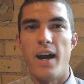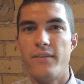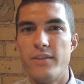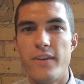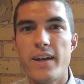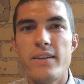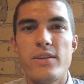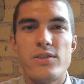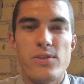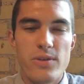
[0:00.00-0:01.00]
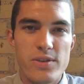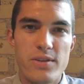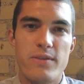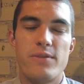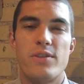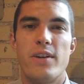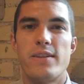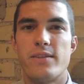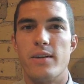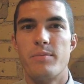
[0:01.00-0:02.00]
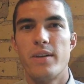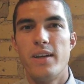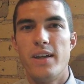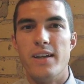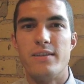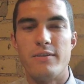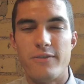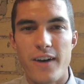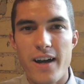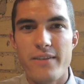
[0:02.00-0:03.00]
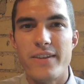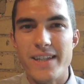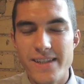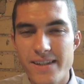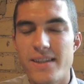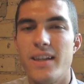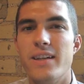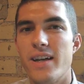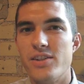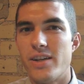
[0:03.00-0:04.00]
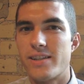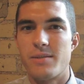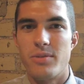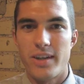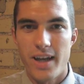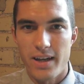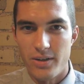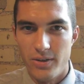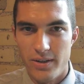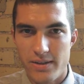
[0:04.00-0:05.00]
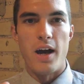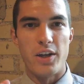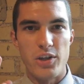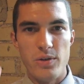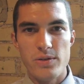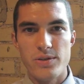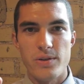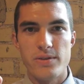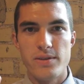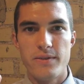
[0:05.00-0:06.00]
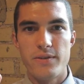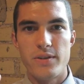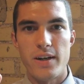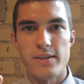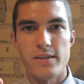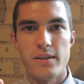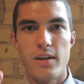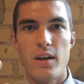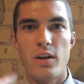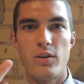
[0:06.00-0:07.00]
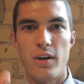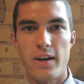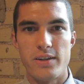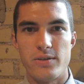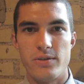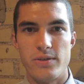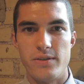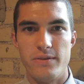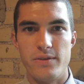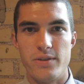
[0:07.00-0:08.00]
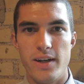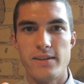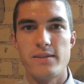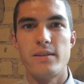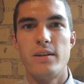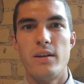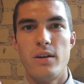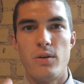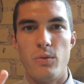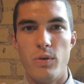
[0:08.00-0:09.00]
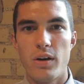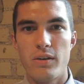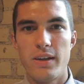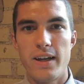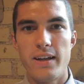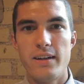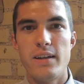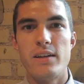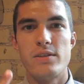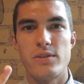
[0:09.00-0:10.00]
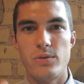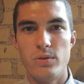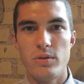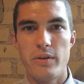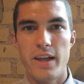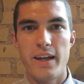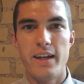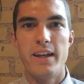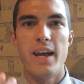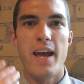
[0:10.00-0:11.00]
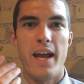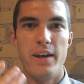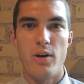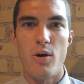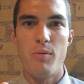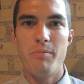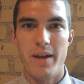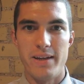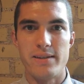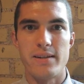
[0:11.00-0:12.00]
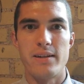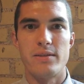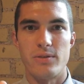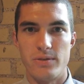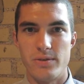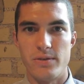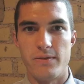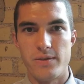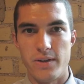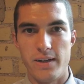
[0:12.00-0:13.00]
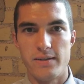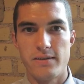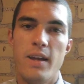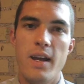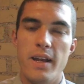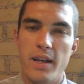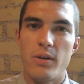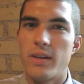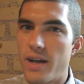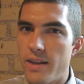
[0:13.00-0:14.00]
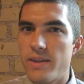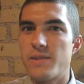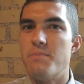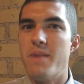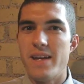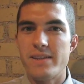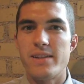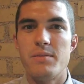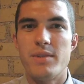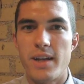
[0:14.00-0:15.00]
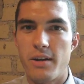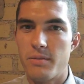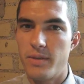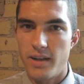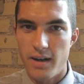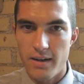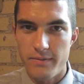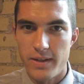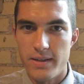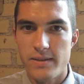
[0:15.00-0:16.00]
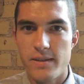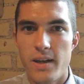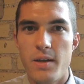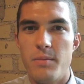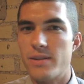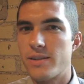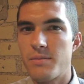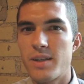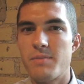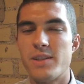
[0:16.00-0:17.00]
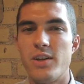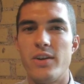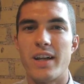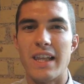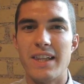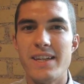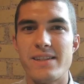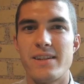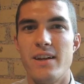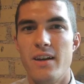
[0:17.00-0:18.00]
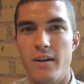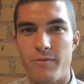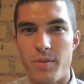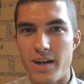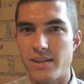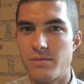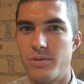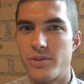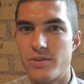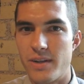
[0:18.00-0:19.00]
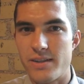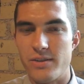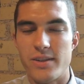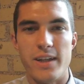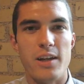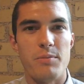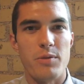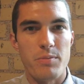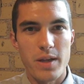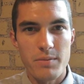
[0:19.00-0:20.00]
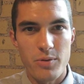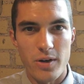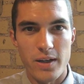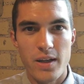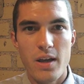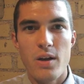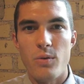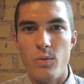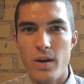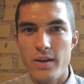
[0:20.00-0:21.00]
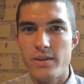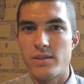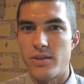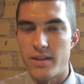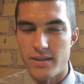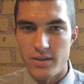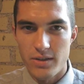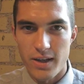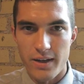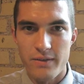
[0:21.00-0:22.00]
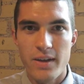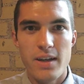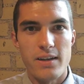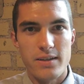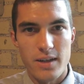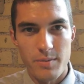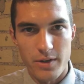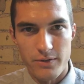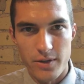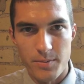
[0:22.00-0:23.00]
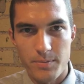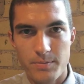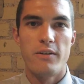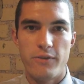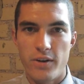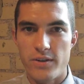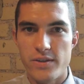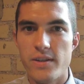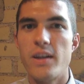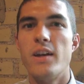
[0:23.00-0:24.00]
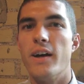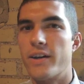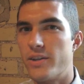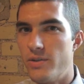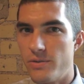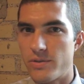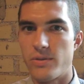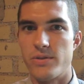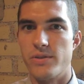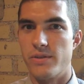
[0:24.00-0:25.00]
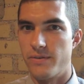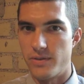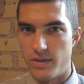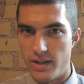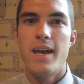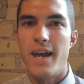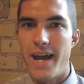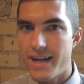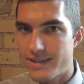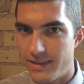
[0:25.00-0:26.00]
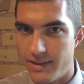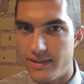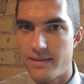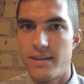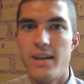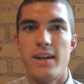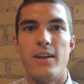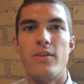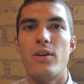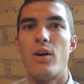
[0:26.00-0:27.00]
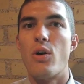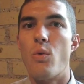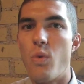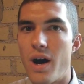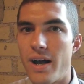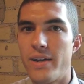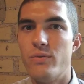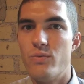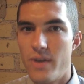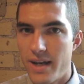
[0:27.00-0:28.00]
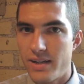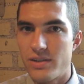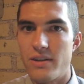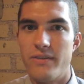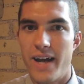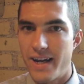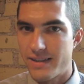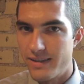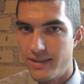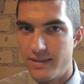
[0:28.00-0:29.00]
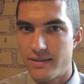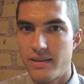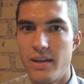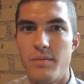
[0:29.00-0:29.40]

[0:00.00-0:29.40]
I've divided the sources of stress up into 5 easily digestible categories: acute sources of stress, chronic sources of stress, work-related, school-related, and home-based sources of stress. Now, a lot of these may seem terribly obvious, but sometimes hearing a list of possible stressors can help you pinpoint where the stress in your life is coming from. First, acute sources of stress. Accidents. Now, there are a wide range of accidents.